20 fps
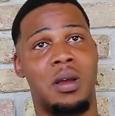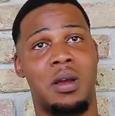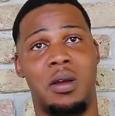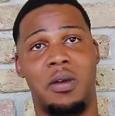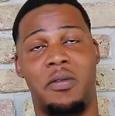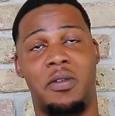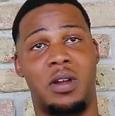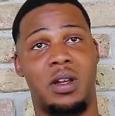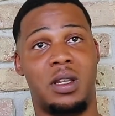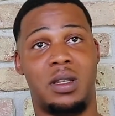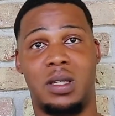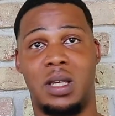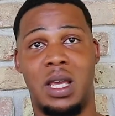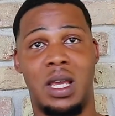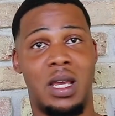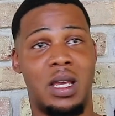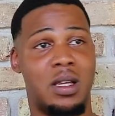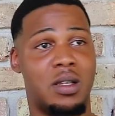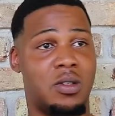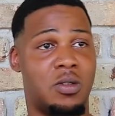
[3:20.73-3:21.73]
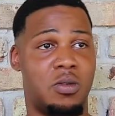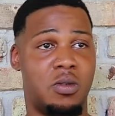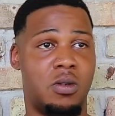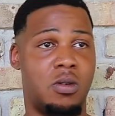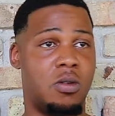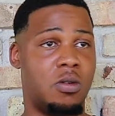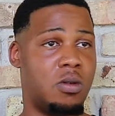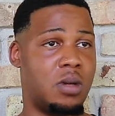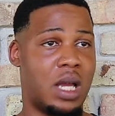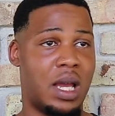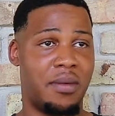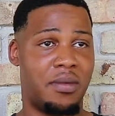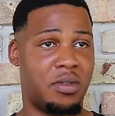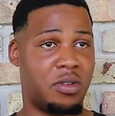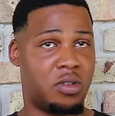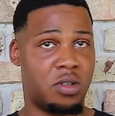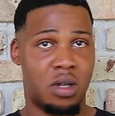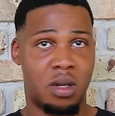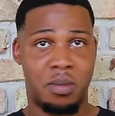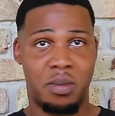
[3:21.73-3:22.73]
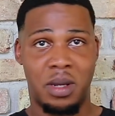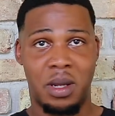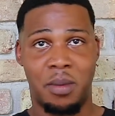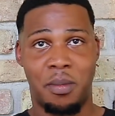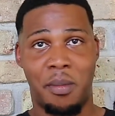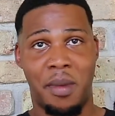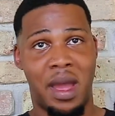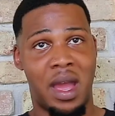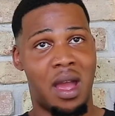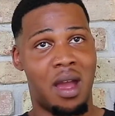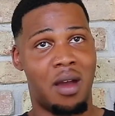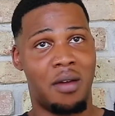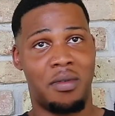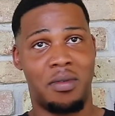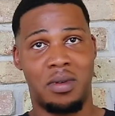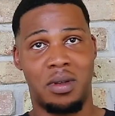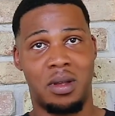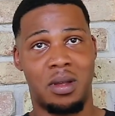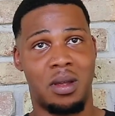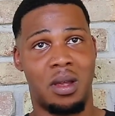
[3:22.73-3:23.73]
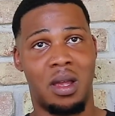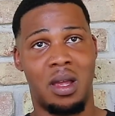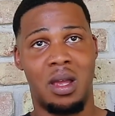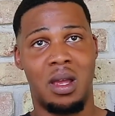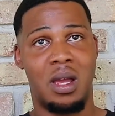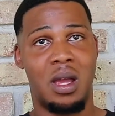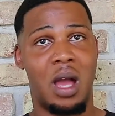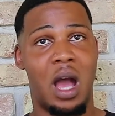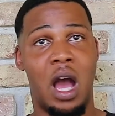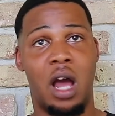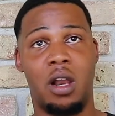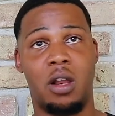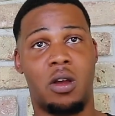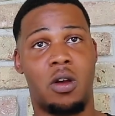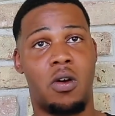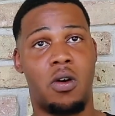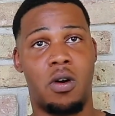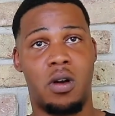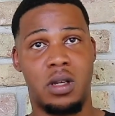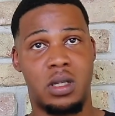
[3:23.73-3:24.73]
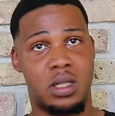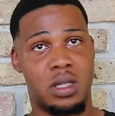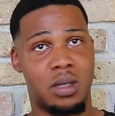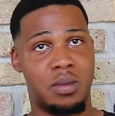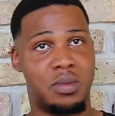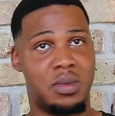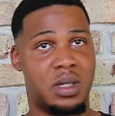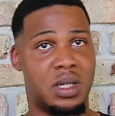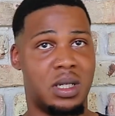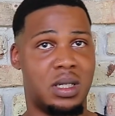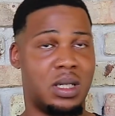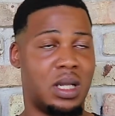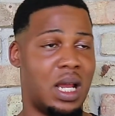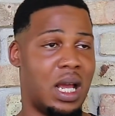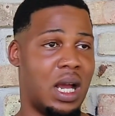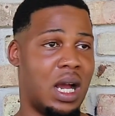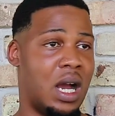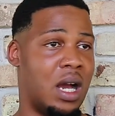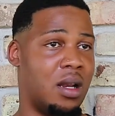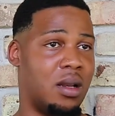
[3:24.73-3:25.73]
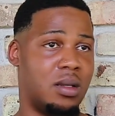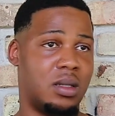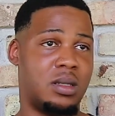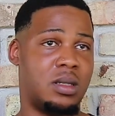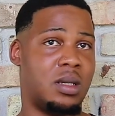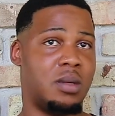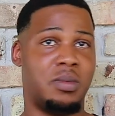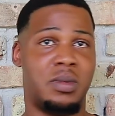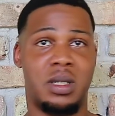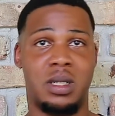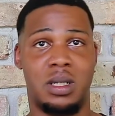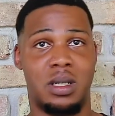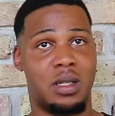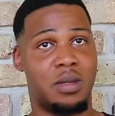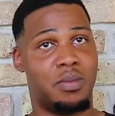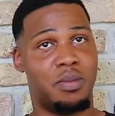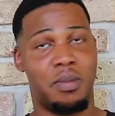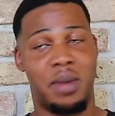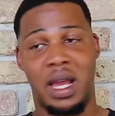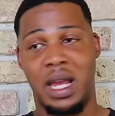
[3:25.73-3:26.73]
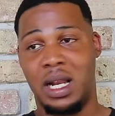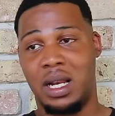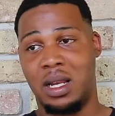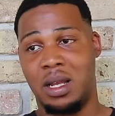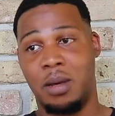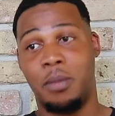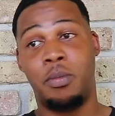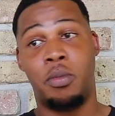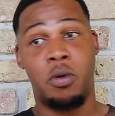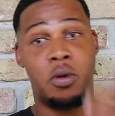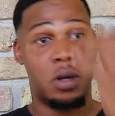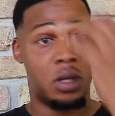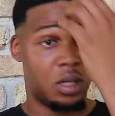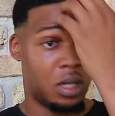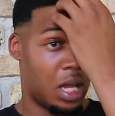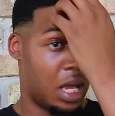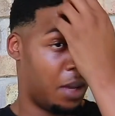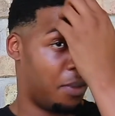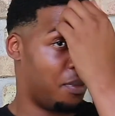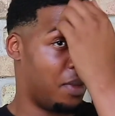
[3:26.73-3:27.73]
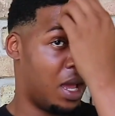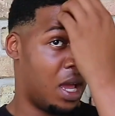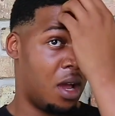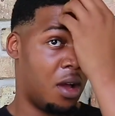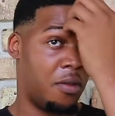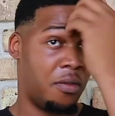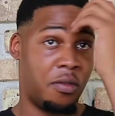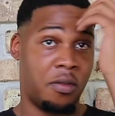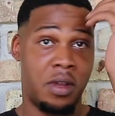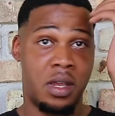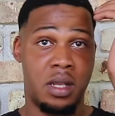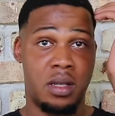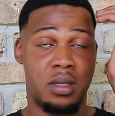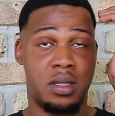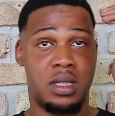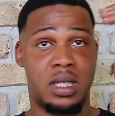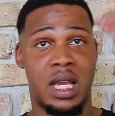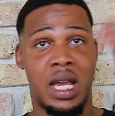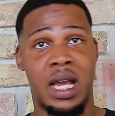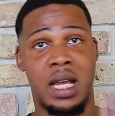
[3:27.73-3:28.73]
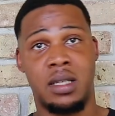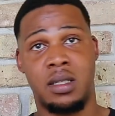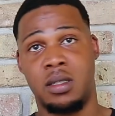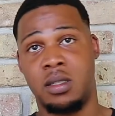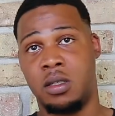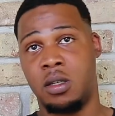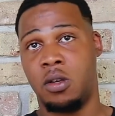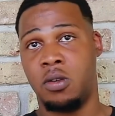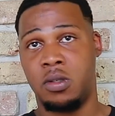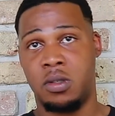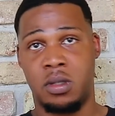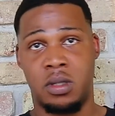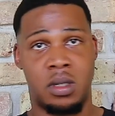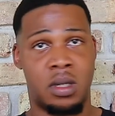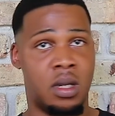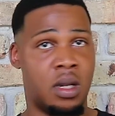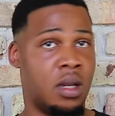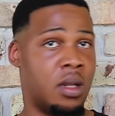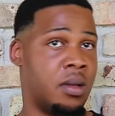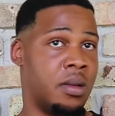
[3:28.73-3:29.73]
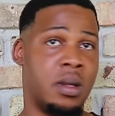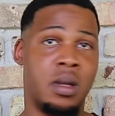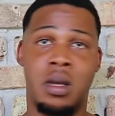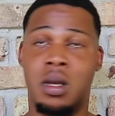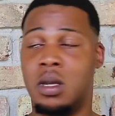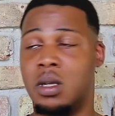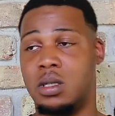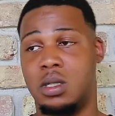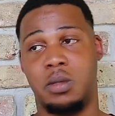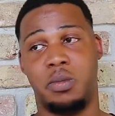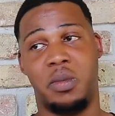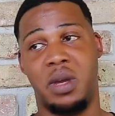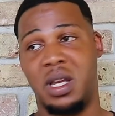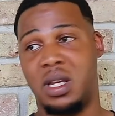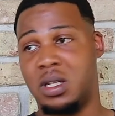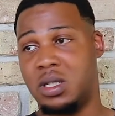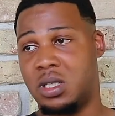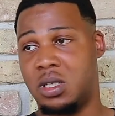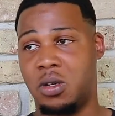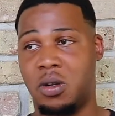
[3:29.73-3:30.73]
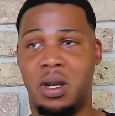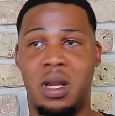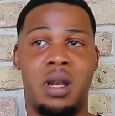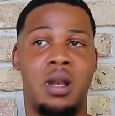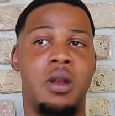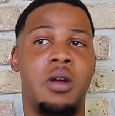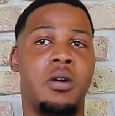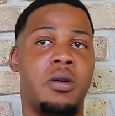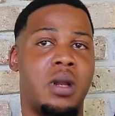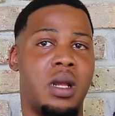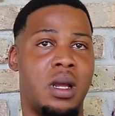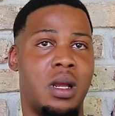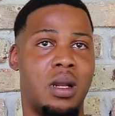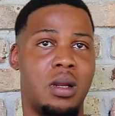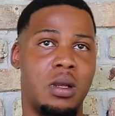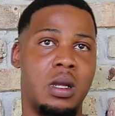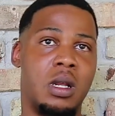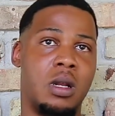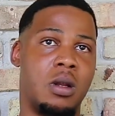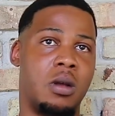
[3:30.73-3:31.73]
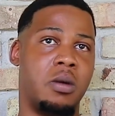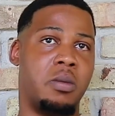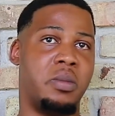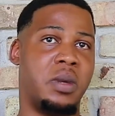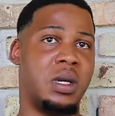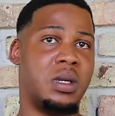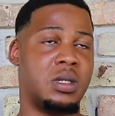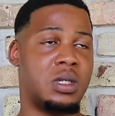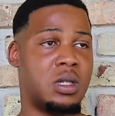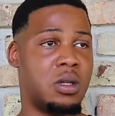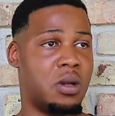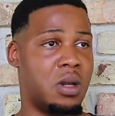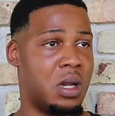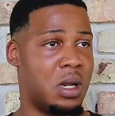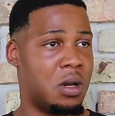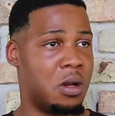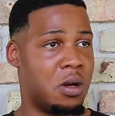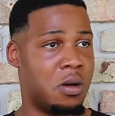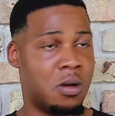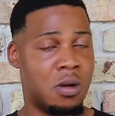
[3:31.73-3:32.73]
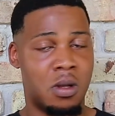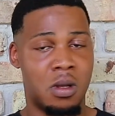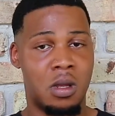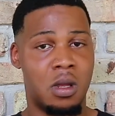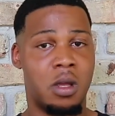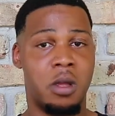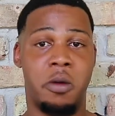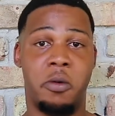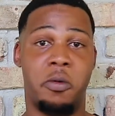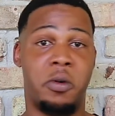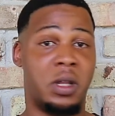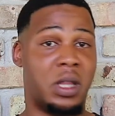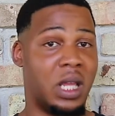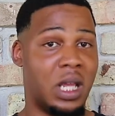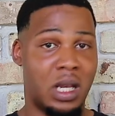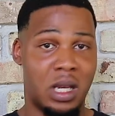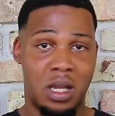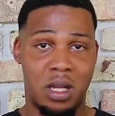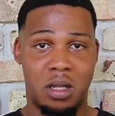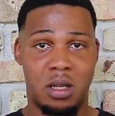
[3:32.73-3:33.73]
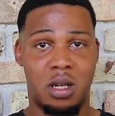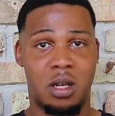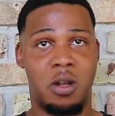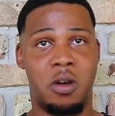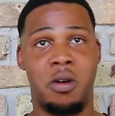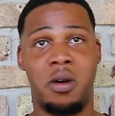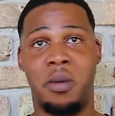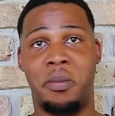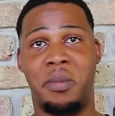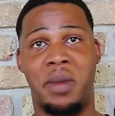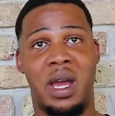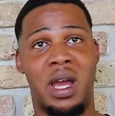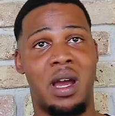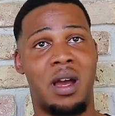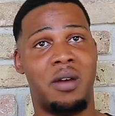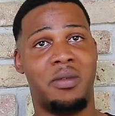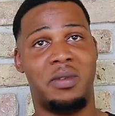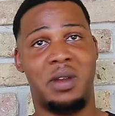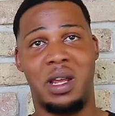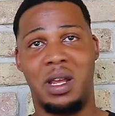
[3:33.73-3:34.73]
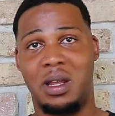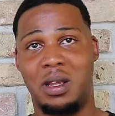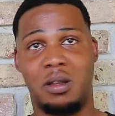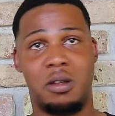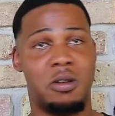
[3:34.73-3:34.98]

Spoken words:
for the kids who having trouble in math and all the core subjects, like all the subjects that's mainly important, like math, reading, science, and social studies. Just making sure they know that, making sure they know what they need to know in math, they